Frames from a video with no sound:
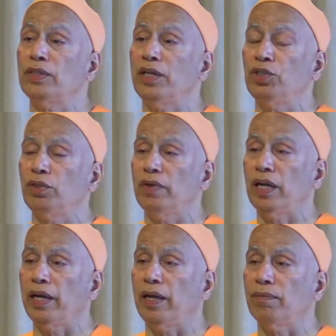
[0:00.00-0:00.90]
that Shiva
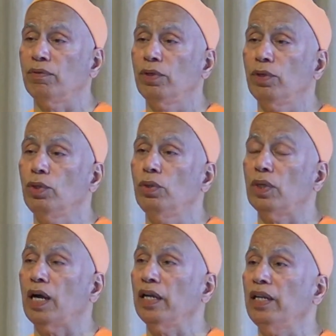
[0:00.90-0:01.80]
have,
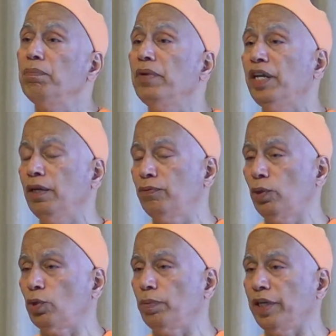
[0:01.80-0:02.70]
are they
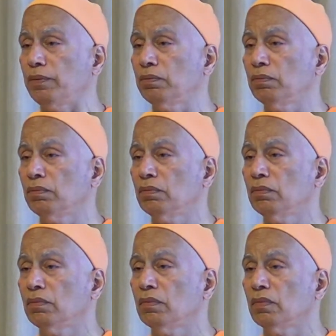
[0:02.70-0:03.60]
meaningful to me?
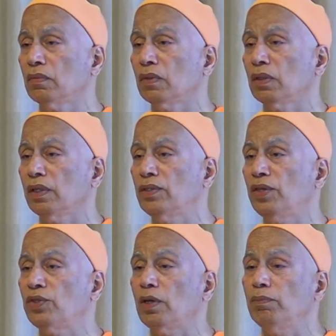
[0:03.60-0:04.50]
Is
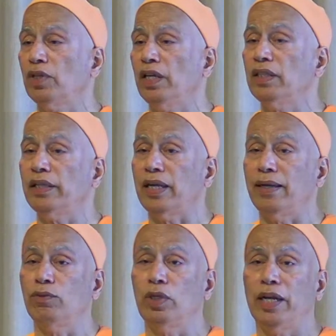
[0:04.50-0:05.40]
it something that
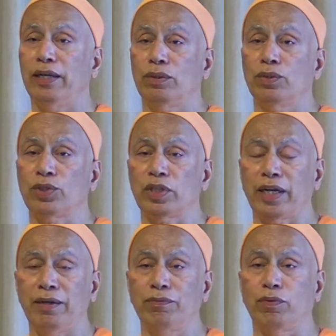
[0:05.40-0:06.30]
I would like to
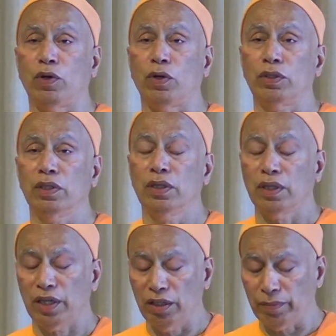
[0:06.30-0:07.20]
strive for
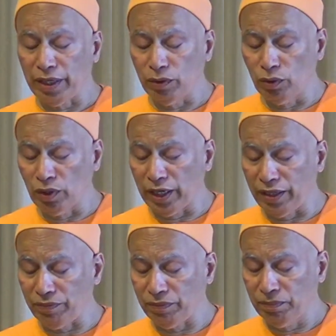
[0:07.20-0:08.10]
in my own
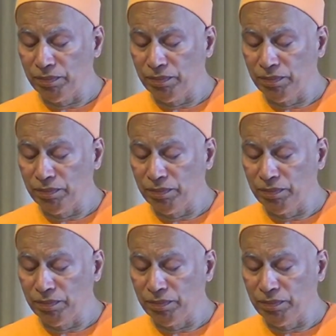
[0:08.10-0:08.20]
life?